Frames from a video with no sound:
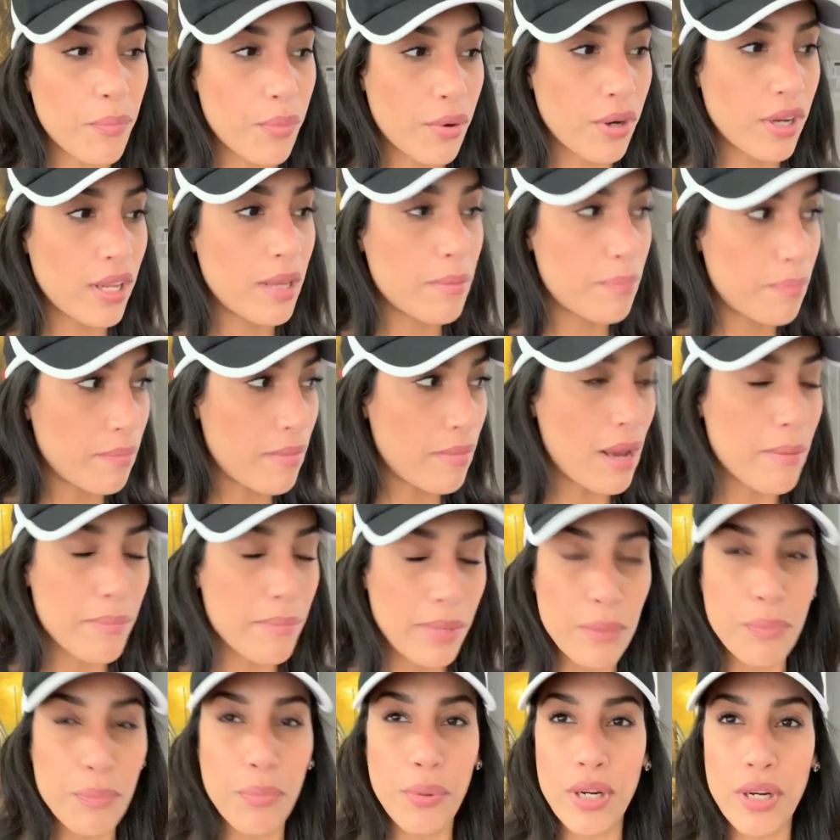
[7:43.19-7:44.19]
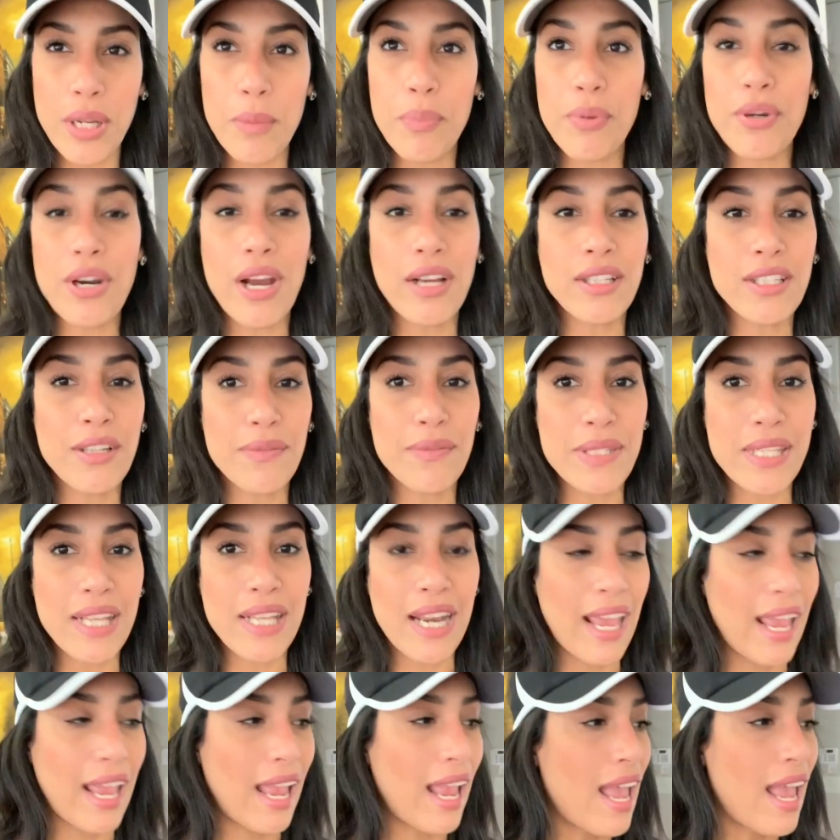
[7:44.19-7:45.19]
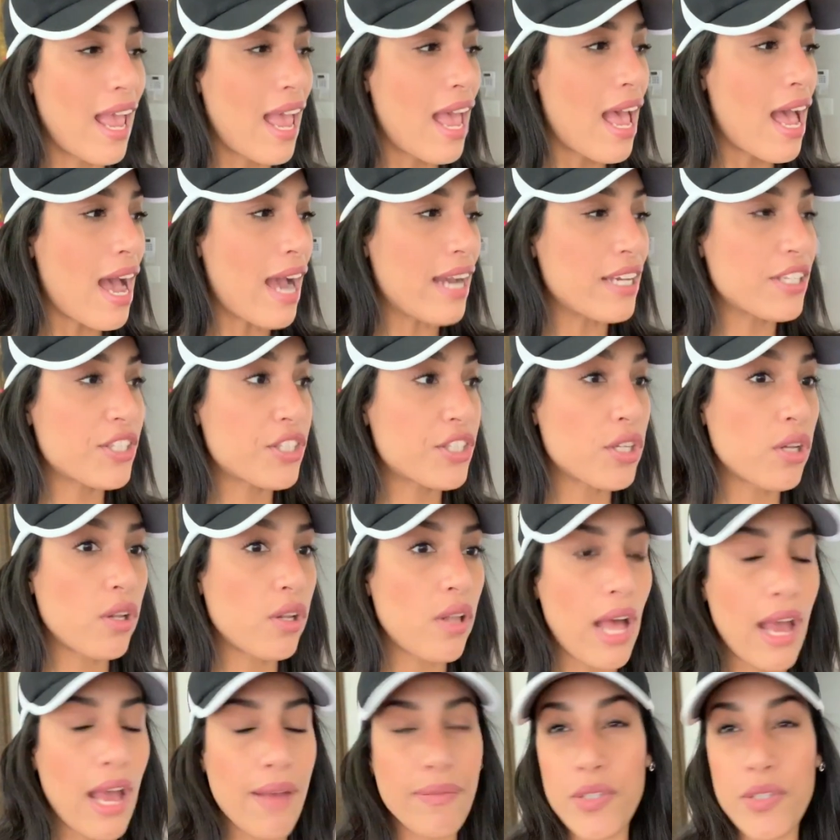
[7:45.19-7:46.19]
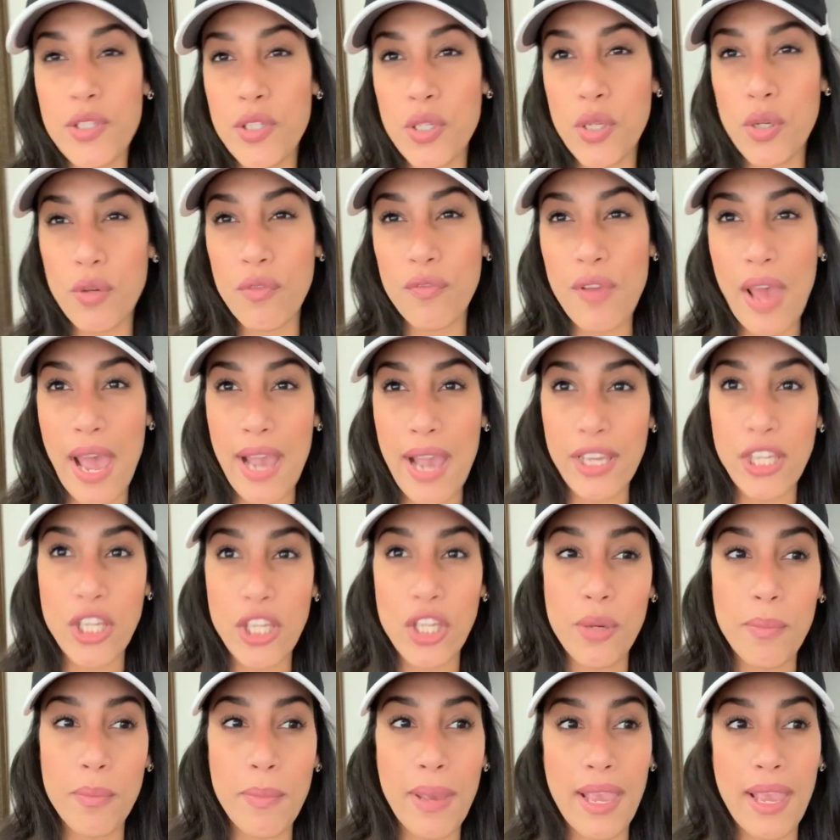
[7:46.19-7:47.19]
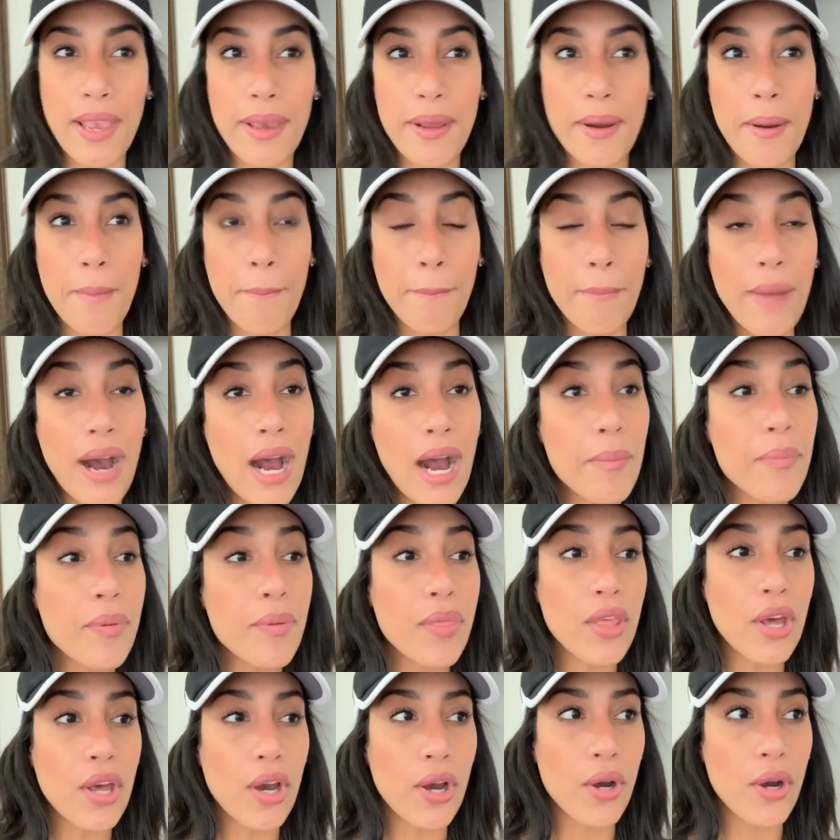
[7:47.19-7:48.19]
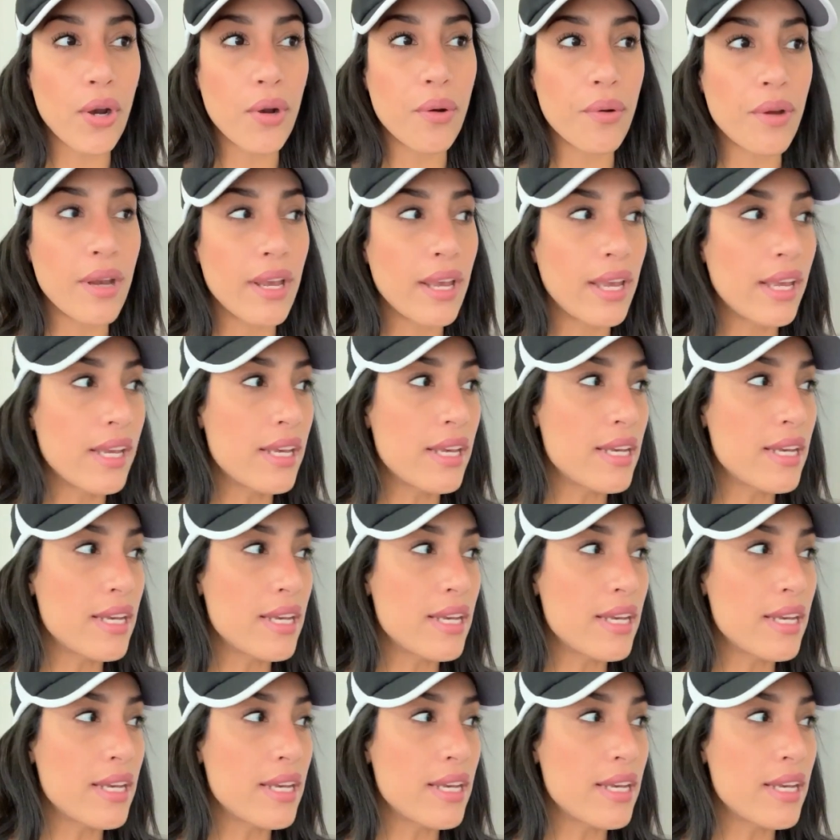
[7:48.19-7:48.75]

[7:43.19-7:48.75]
I'm being pretty productive today. I still have to vacuum and mop though.